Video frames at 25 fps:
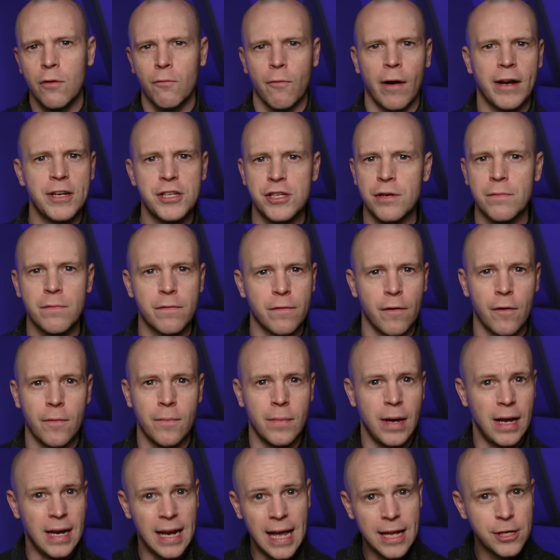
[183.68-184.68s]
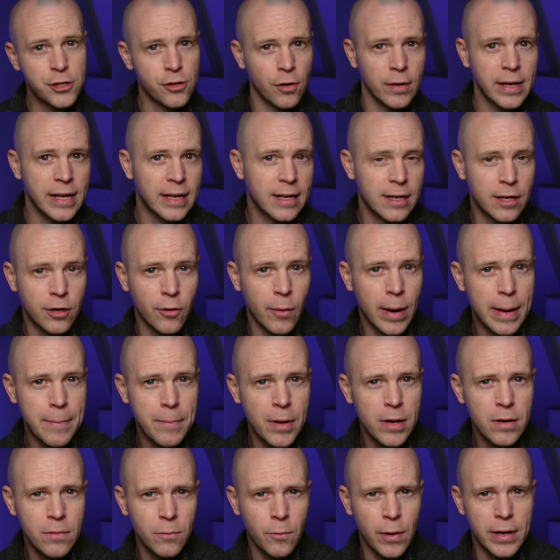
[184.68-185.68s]
ranging from electronic
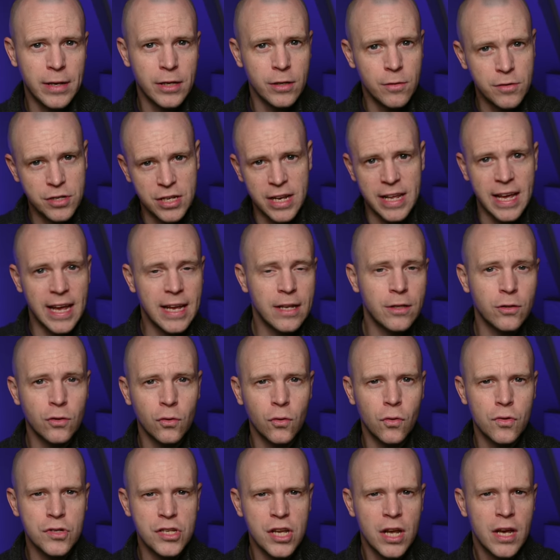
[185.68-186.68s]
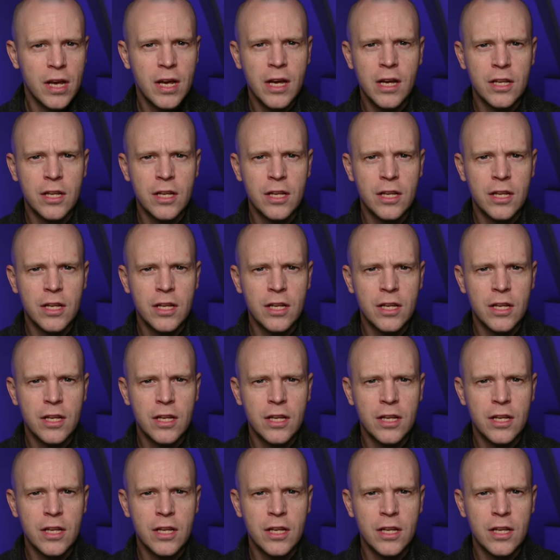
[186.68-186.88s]
equipment when using it indoors